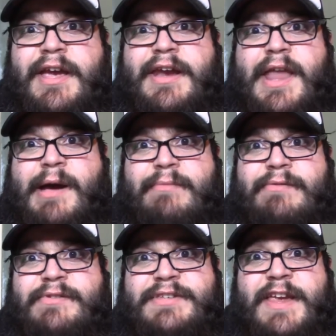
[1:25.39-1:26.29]
And now I
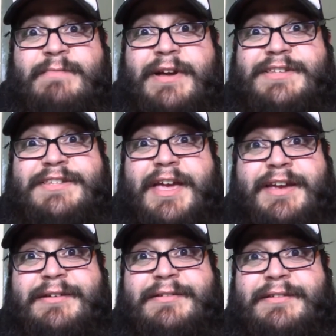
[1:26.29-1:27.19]
received my
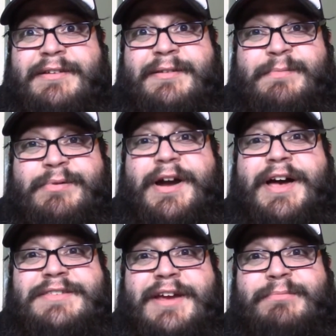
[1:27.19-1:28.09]
second
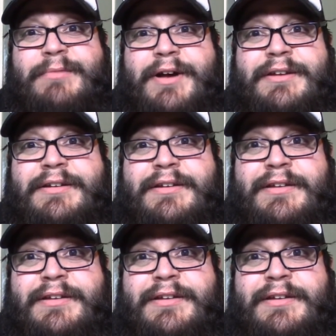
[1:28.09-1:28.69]
prize I won,